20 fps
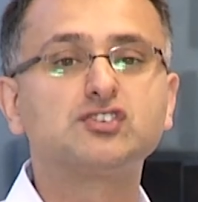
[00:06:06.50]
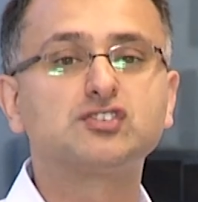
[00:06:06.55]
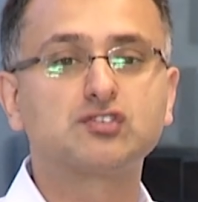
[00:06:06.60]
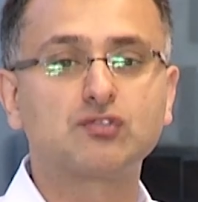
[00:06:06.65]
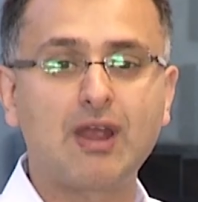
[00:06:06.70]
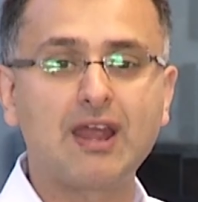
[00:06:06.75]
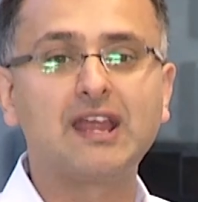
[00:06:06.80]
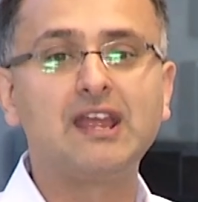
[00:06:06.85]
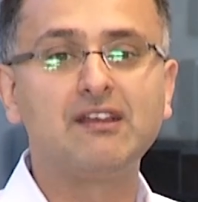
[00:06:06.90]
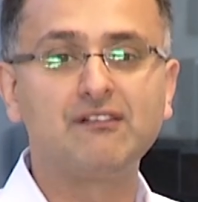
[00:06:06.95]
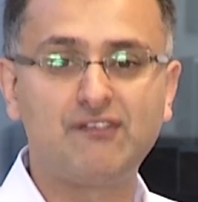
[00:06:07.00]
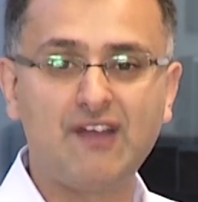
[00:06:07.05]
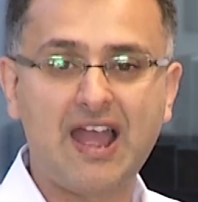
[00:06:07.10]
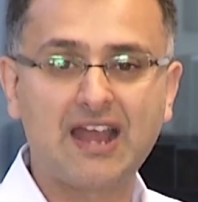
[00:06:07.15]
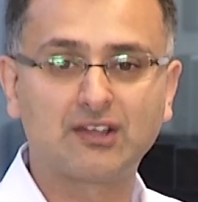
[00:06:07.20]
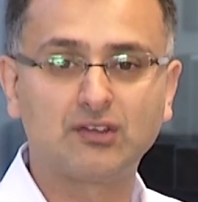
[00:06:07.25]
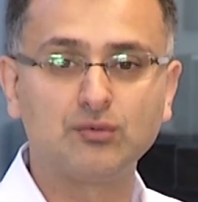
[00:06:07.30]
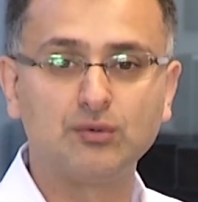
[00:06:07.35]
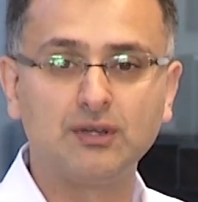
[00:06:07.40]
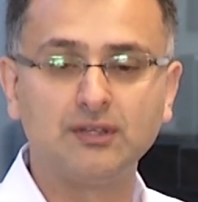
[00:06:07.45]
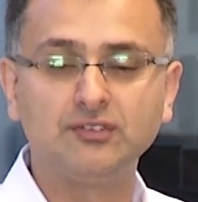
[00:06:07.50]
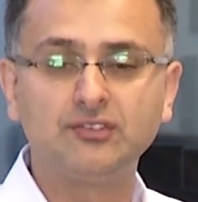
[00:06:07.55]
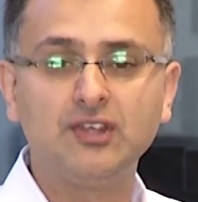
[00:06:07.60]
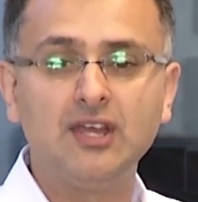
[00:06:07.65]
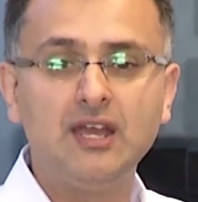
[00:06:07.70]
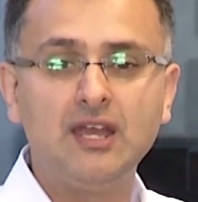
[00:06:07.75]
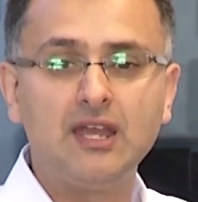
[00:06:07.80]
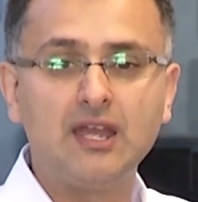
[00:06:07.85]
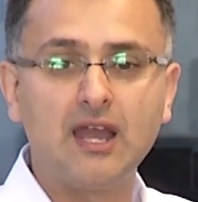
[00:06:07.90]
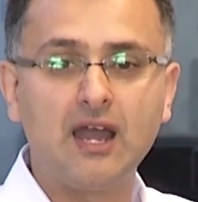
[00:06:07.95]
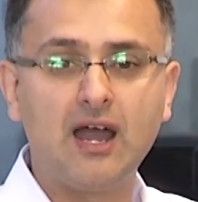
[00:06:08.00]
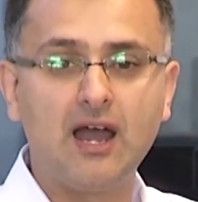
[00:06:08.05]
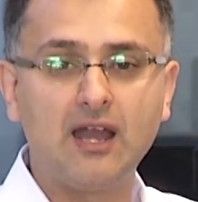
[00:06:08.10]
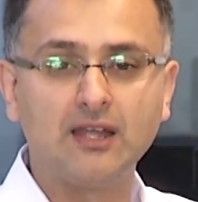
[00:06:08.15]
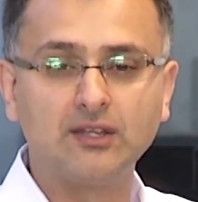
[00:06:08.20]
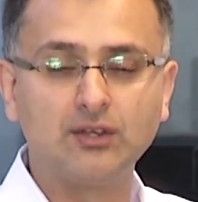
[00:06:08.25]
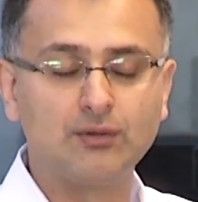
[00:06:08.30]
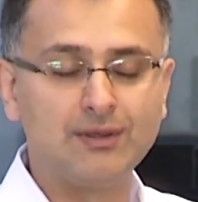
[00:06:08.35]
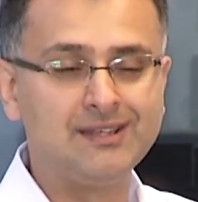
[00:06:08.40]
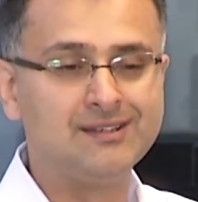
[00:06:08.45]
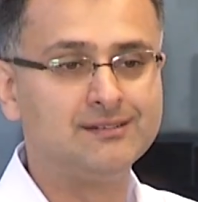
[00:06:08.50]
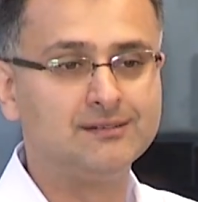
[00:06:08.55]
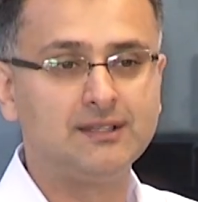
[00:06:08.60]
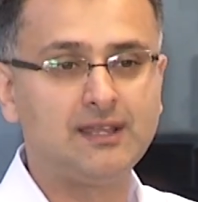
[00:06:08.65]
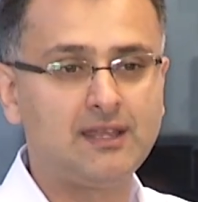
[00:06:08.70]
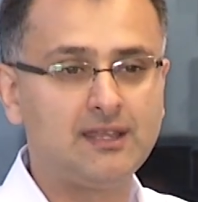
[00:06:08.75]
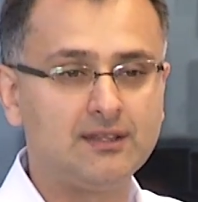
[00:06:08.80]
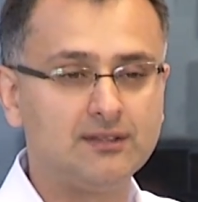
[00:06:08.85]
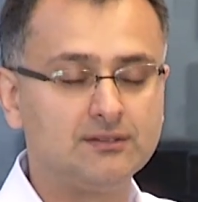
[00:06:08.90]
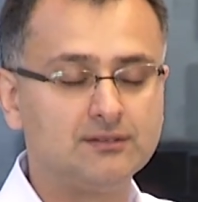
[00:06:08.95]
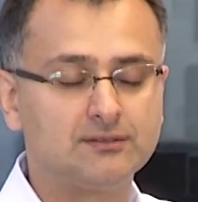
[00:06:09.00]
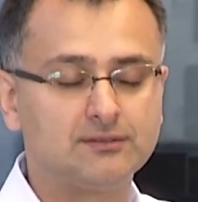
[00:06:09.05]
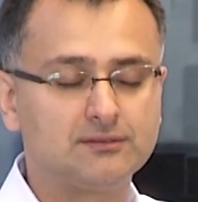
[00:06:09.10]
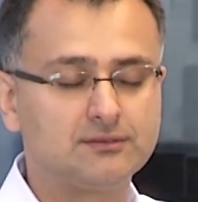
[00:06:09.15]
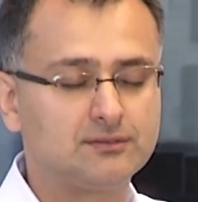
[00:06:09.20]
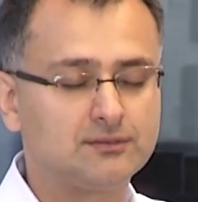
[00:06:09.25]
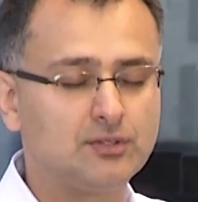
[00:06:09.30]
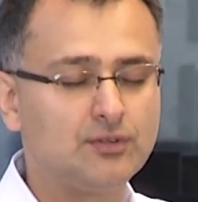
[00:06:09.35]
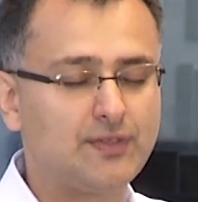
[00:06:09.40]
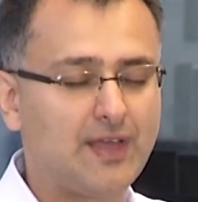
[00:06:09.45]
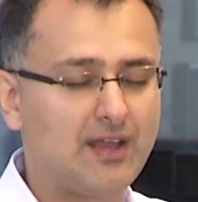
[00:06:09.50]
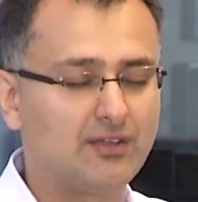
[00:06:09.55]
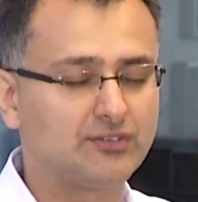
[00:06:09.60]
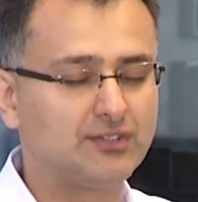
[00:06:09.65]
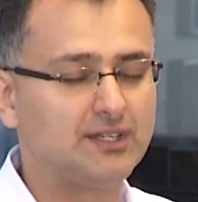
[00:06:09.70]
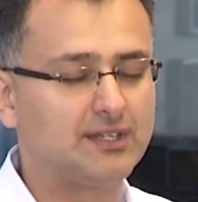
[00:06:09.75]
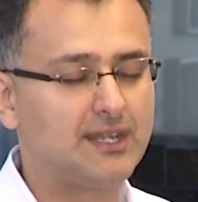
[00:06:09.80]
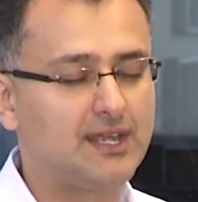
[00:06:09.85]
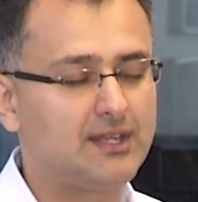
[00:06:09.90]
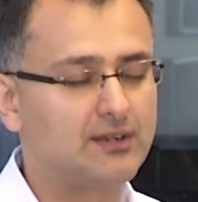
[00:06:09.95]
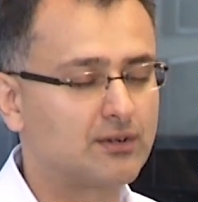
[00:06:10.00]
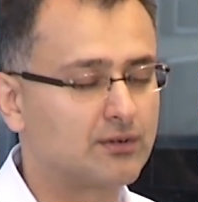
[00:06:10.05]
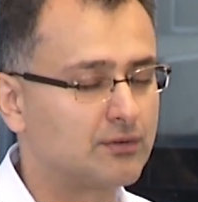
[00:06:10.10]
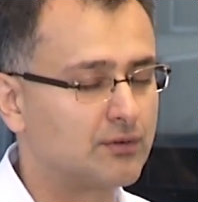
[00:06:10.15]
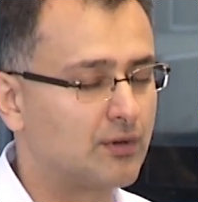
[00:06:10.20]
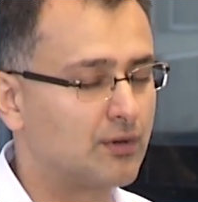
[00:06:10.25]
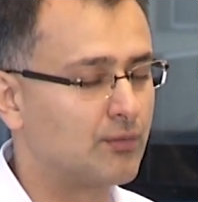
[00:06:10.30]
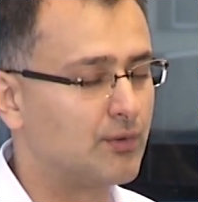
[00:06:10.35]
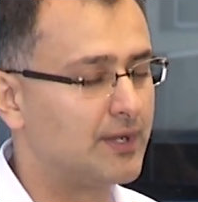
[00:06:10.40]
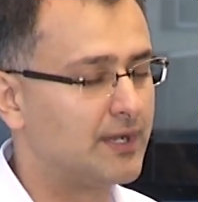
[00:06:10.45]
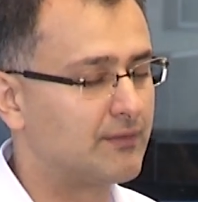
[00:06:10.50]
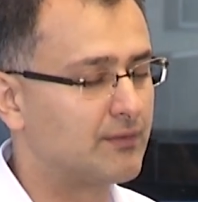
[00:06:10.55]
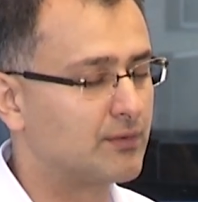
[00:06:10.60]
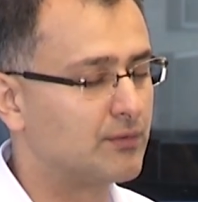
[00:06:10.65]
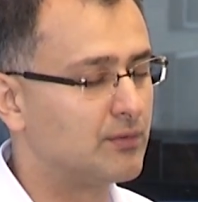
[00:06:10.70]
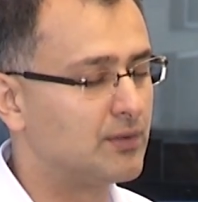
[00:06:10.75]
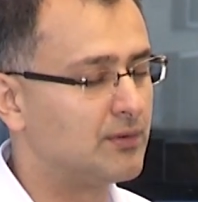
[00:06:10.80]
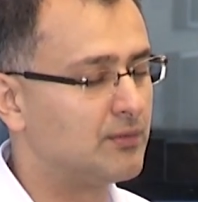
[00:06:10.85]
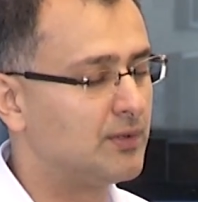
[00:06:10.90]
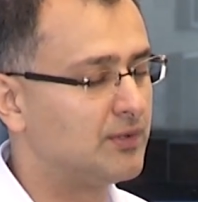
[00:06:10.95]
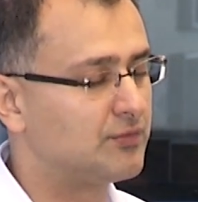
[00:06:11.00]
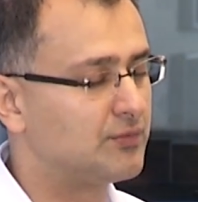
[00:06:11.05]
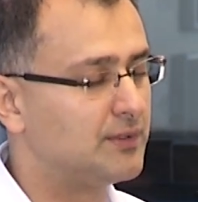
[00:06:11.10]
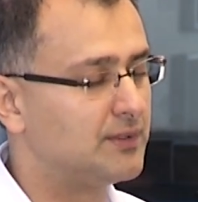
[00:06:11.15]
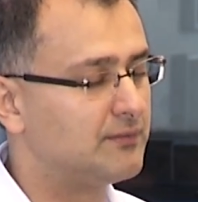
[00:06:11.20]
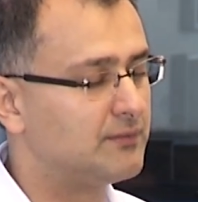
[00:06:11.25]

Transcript: striking fact to us, in 2008 or whenever it was